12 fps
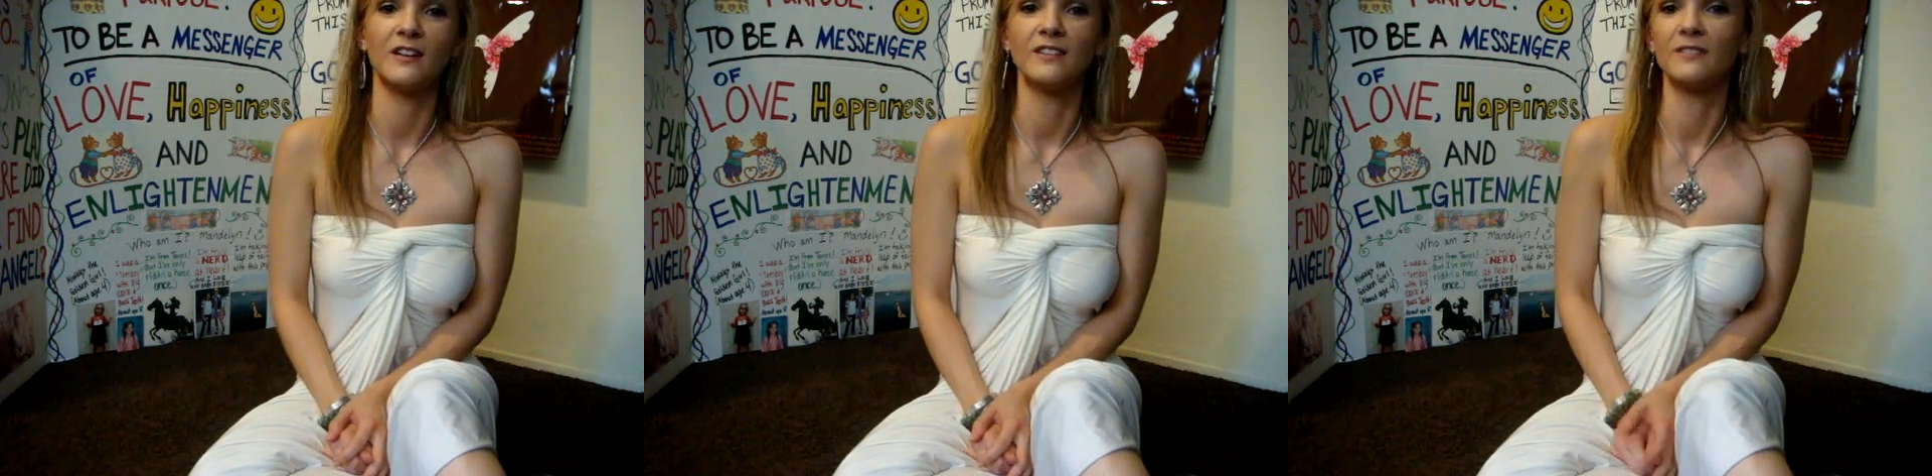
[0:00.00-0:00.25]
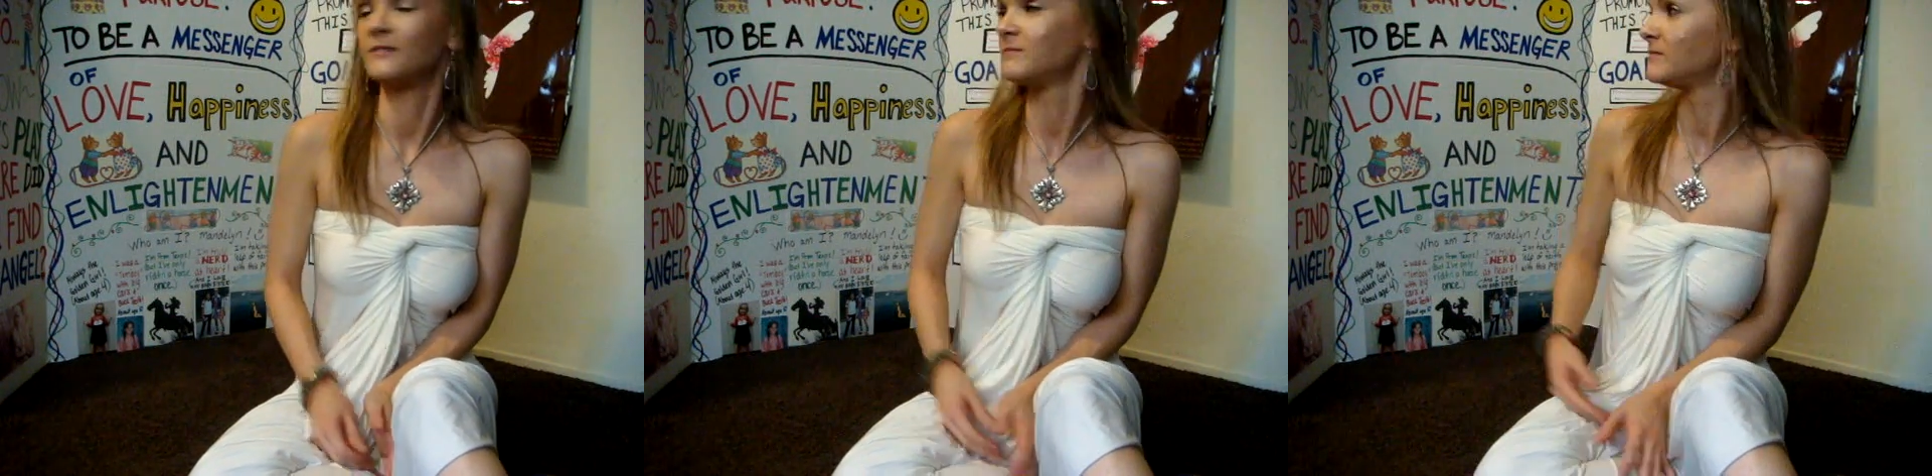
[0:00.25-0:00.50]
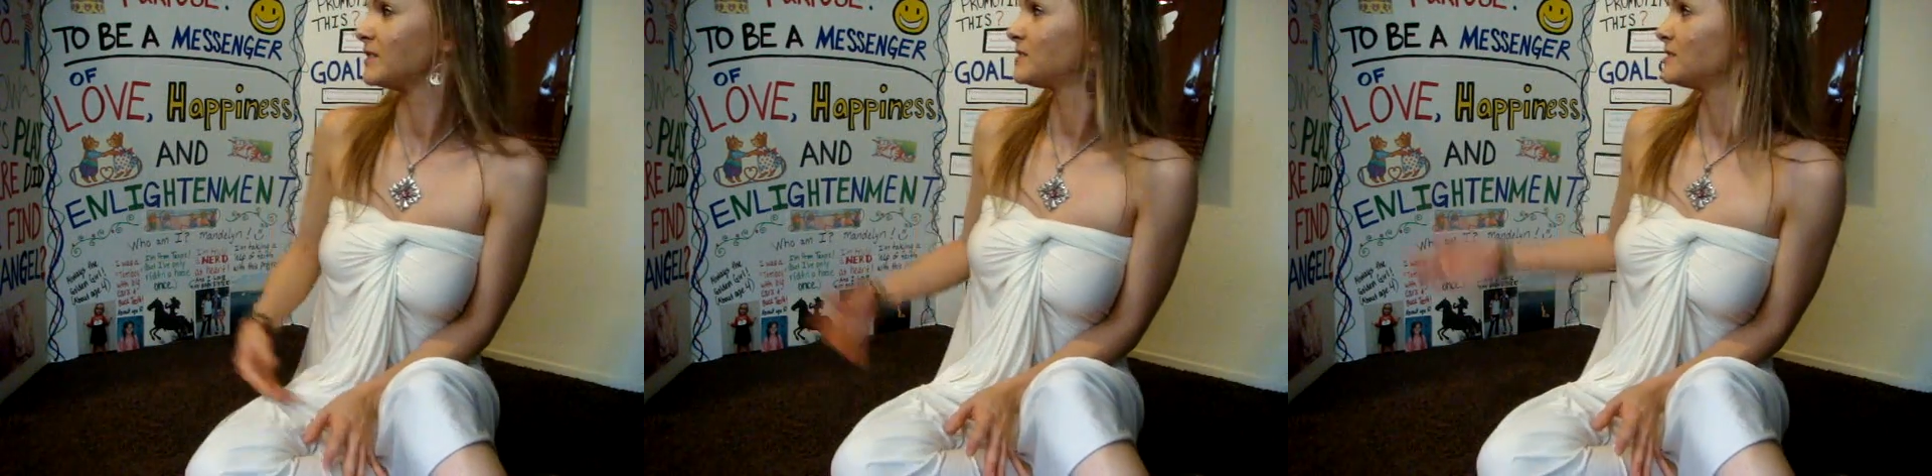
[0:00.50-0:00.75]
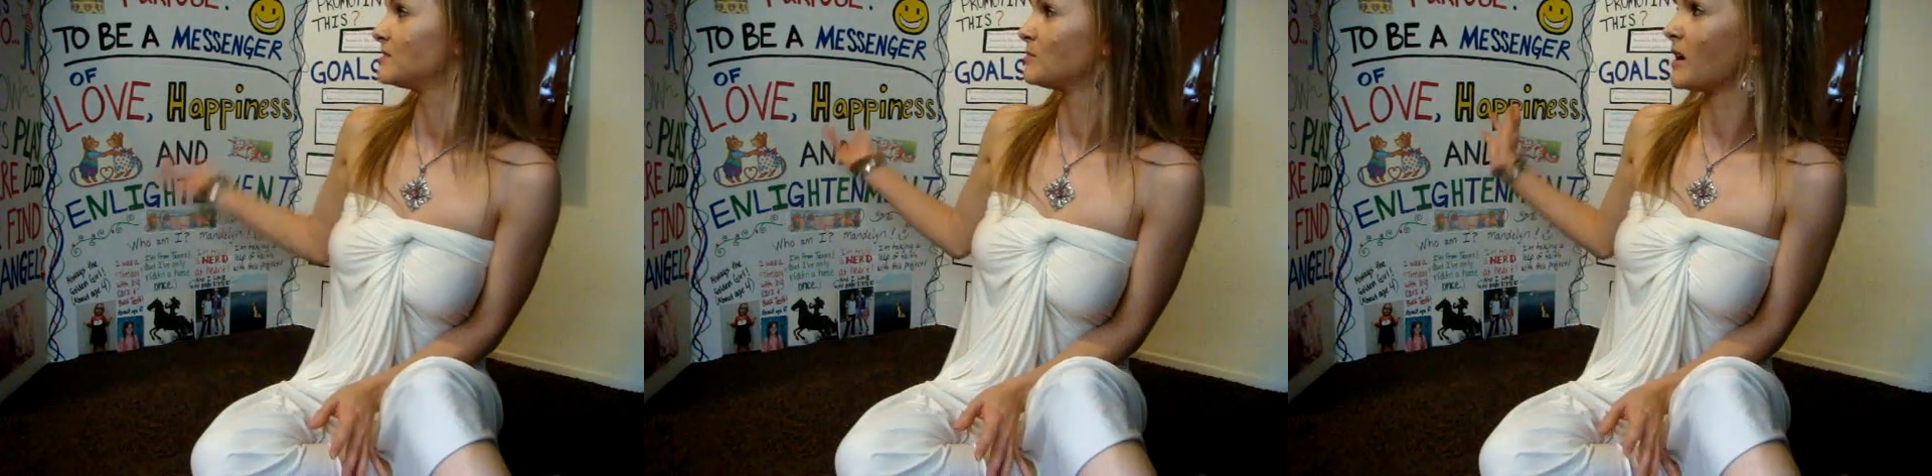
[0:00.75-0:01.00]
and
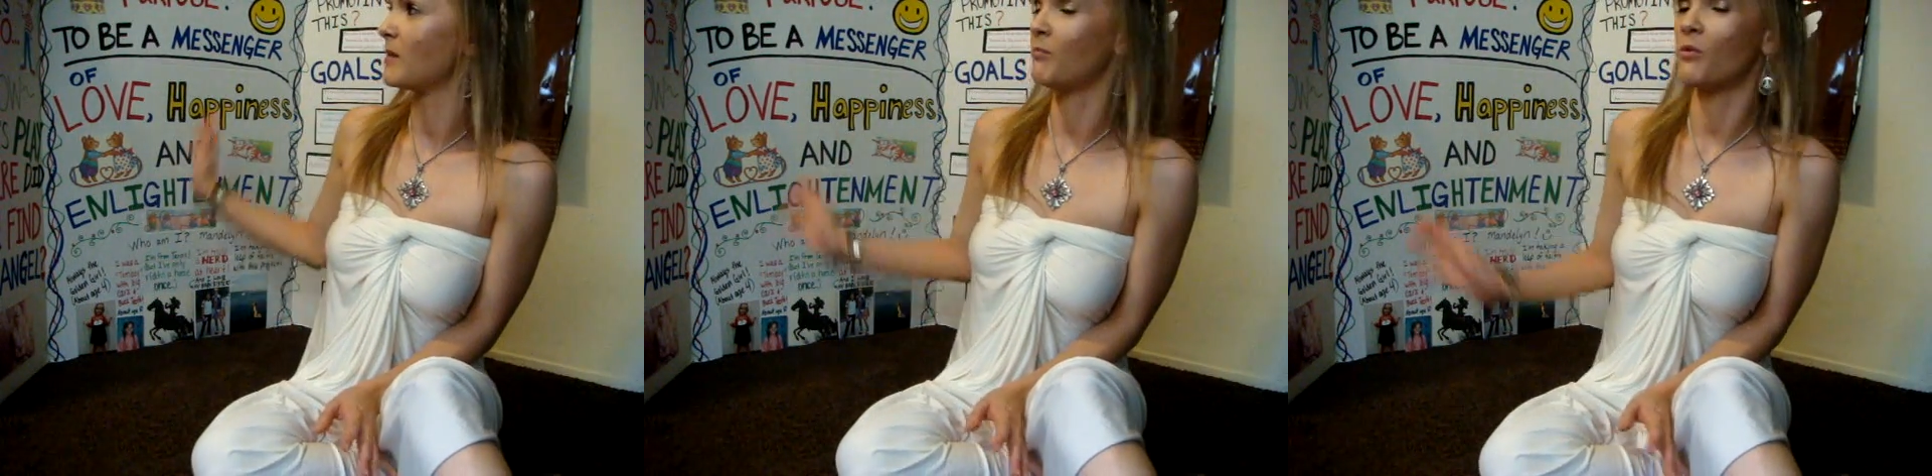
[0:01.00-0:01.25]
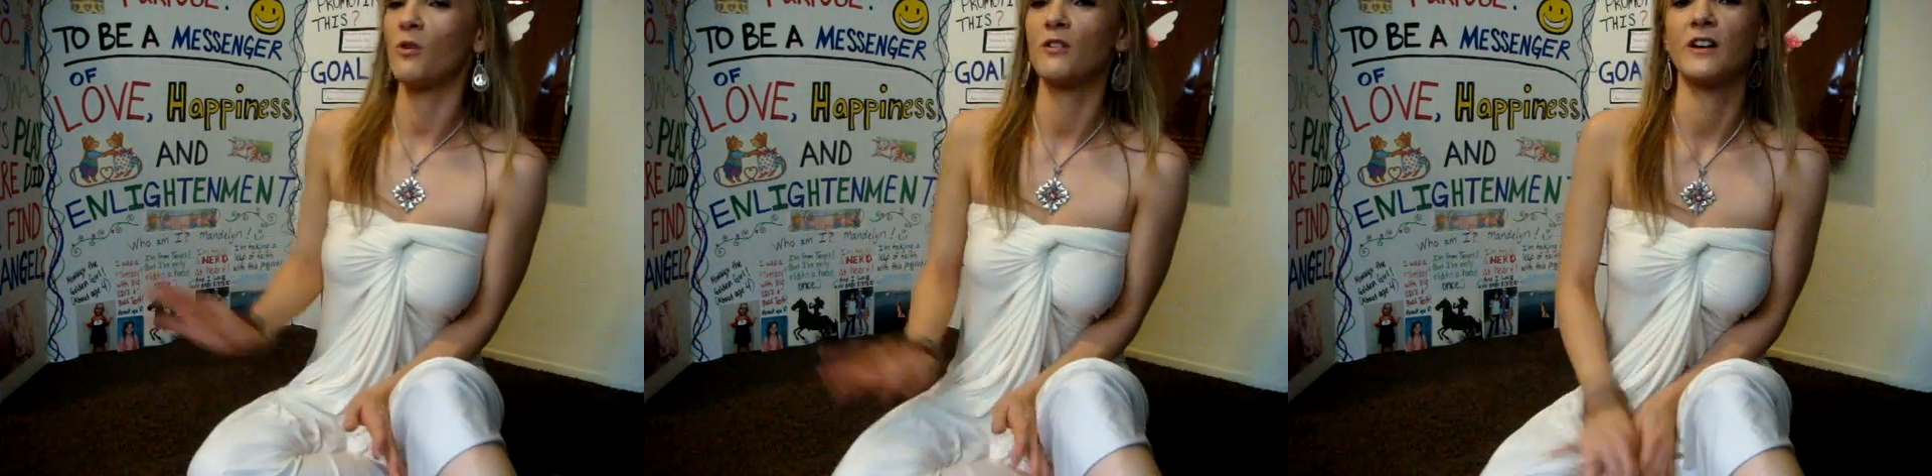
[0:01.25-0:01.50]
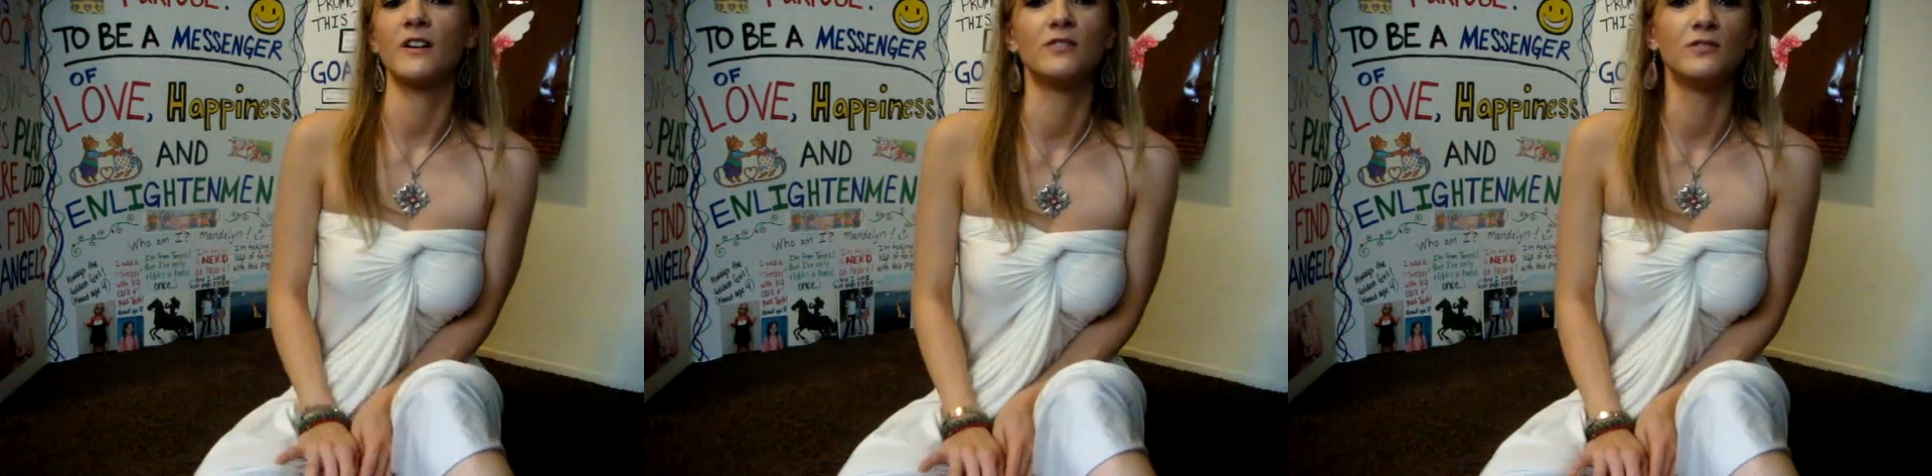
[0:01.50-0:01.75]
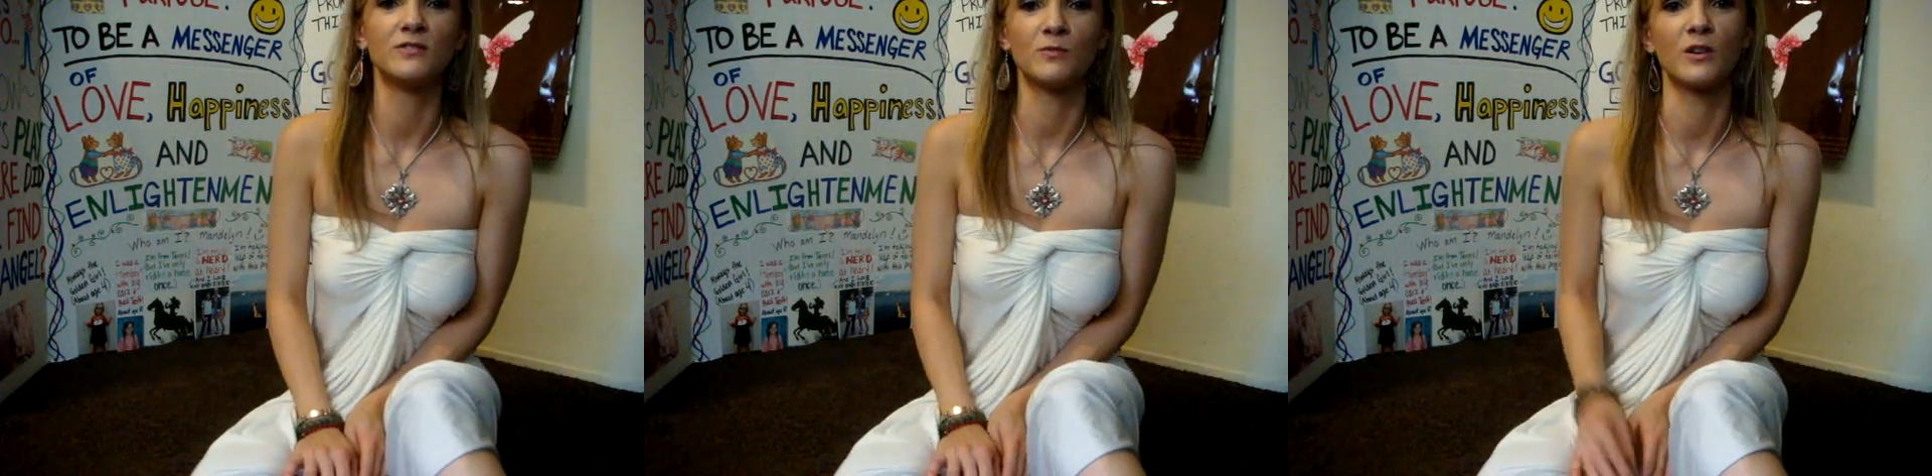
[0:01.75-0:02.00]
this is my board I
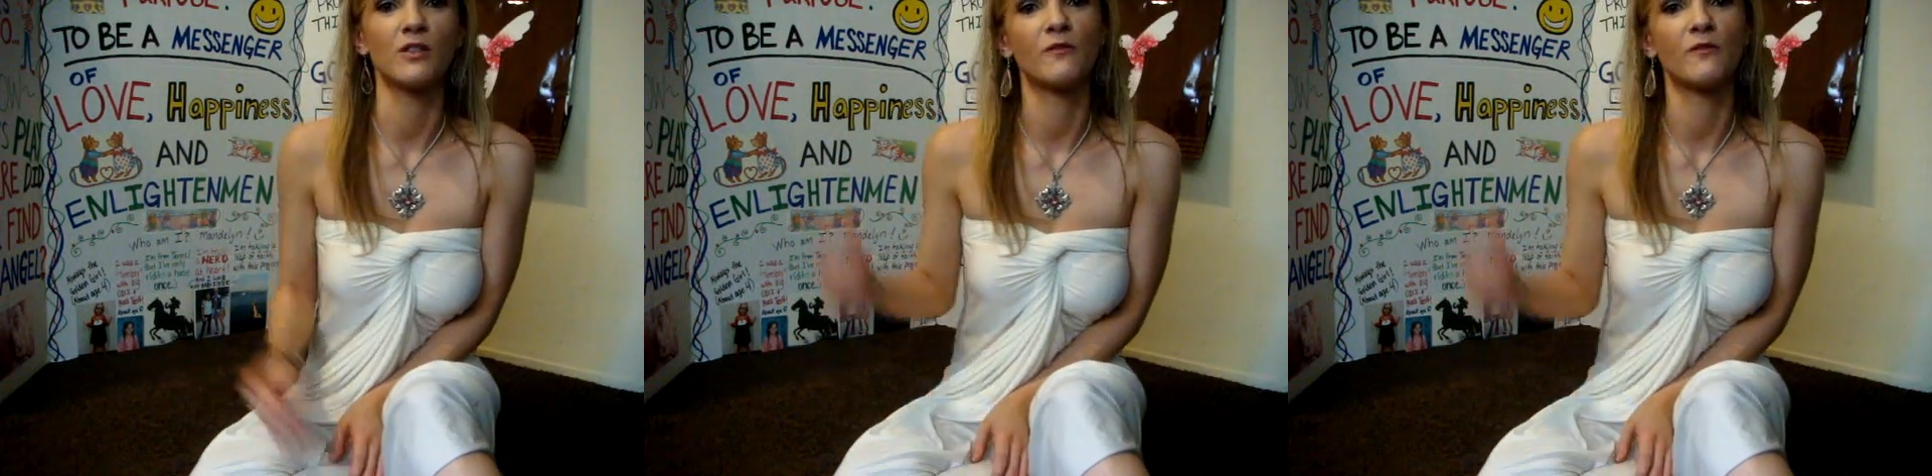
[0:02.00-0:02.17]
use, one